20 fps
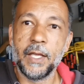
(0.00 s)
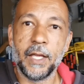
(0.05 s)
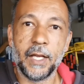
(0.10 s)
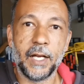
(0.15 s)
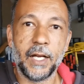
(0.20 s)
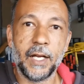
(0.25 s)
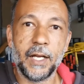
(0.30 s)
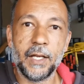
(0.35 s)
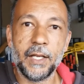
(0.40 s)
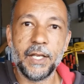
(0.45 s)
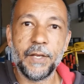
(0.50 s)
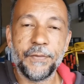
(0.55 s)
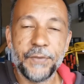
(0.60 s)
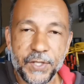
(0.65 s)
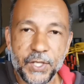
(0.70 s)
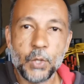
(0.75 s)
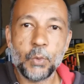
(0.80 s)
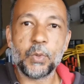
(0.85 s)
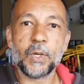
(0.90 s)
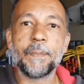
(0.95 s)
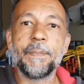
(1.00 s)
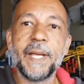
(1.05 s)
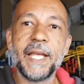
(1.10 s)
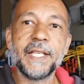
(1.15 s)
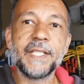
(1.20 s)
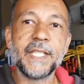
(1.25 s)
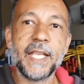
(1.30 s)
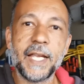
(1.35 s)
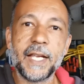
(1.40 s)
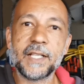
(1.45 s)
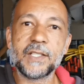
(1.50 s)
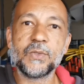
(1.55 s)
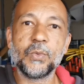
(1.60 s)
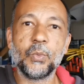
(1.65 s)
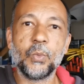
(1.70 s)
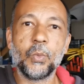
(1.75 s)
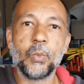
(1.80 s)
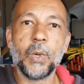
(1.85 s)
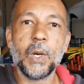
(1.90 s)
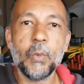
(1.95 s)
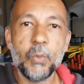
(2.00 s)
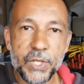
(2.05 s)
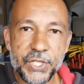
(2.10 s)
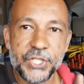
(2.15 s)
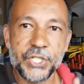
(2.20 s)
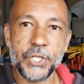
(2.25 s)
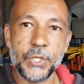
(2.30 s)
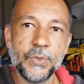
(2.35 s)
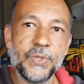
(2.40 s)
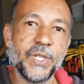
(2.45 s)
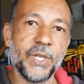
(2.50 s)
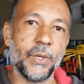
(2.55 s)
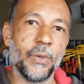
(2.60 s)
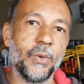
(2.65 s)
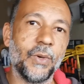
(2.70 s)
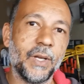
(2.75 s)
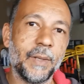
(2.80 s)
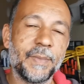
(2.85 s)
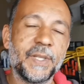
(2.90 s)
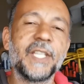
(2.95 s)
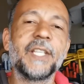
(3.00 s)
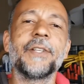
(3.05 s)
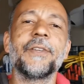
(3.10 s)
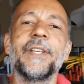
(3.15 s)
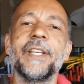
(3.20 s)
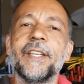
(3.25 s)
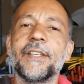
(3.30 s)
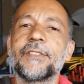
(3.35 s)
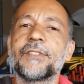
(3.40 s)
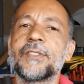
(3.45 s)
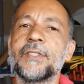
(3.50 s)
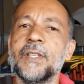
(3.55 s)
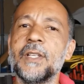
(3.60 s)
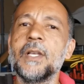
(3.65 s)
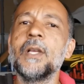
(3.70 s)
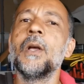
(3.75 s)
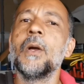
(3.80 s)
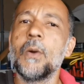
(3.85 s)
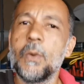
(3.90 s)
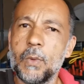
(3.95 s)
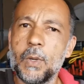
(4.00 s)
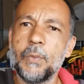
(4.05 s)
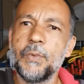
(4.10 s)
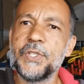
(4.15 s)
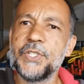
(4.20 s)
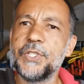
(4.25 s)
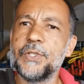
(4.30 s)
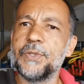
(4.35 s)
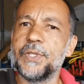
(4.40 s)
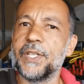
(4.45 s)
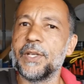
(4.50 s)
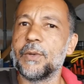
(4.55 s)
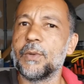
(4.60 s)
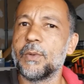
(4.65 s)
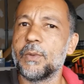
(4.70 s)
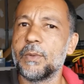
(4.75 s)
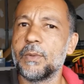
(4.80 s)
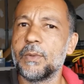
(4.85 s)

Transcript: If you were Pentax, what would you do? I'm curious. What would you do?